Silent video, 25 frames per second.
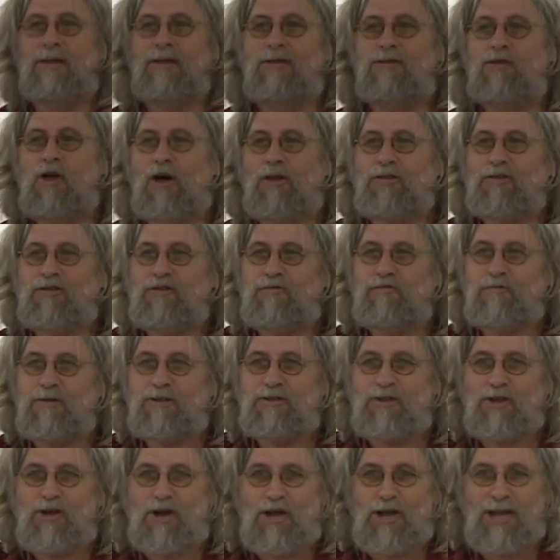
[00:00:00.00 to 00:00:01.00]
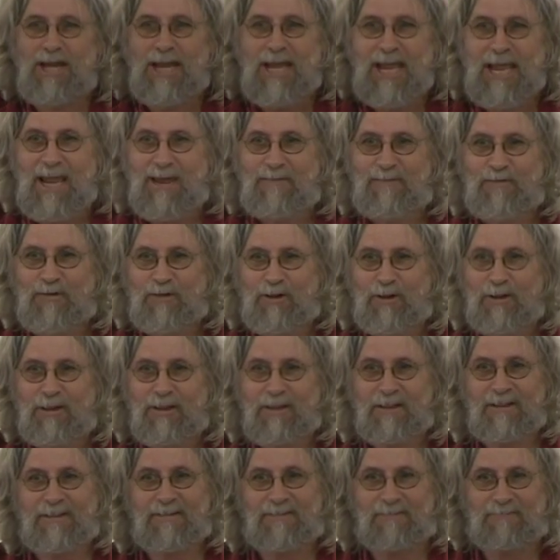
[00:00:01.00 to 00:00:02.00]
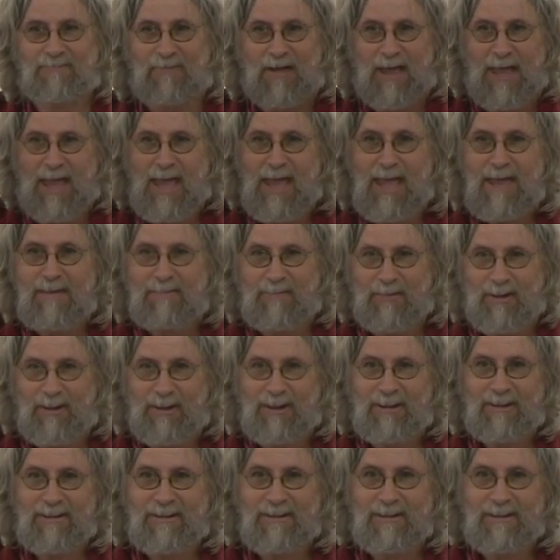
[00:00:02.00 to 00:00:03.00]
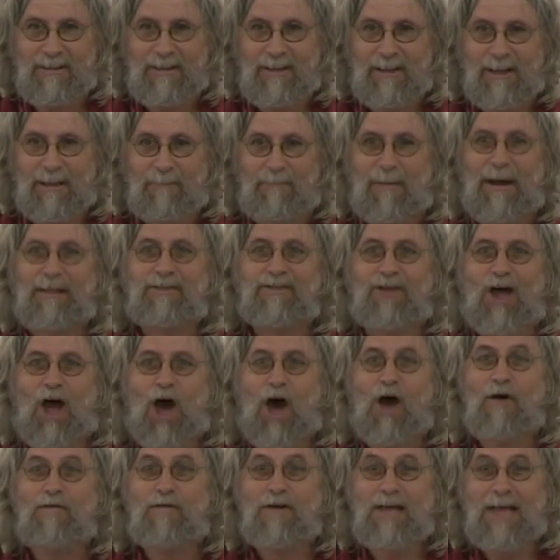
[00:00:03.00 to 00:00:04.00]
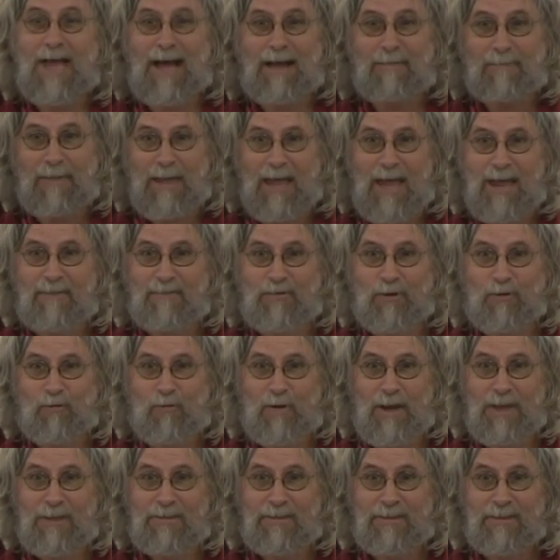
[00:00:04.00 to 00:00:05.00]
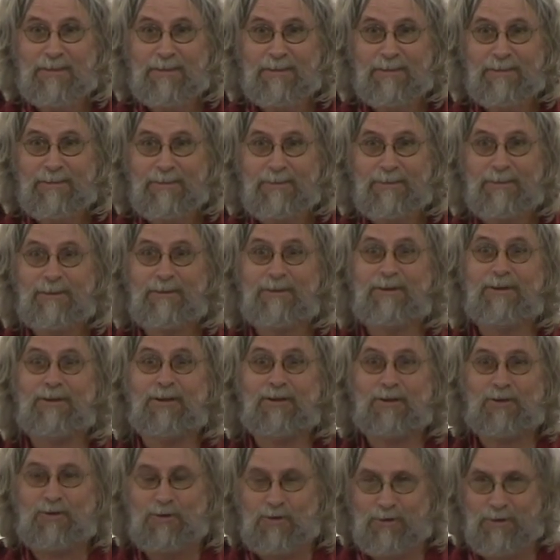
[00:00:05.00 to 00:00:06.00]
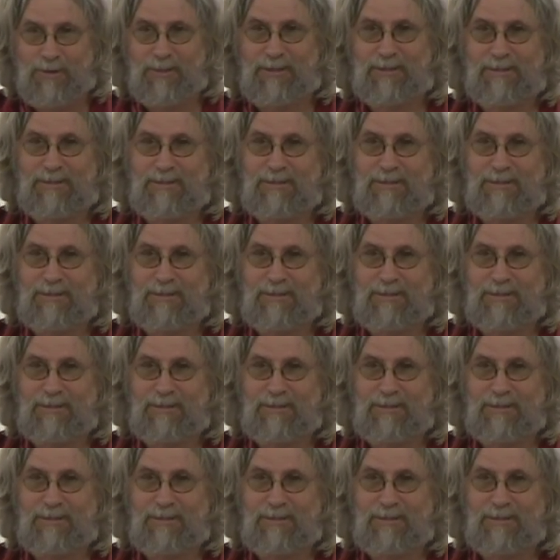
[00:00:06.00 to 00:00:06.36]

not to return evil for evil, but to overcome evil with good.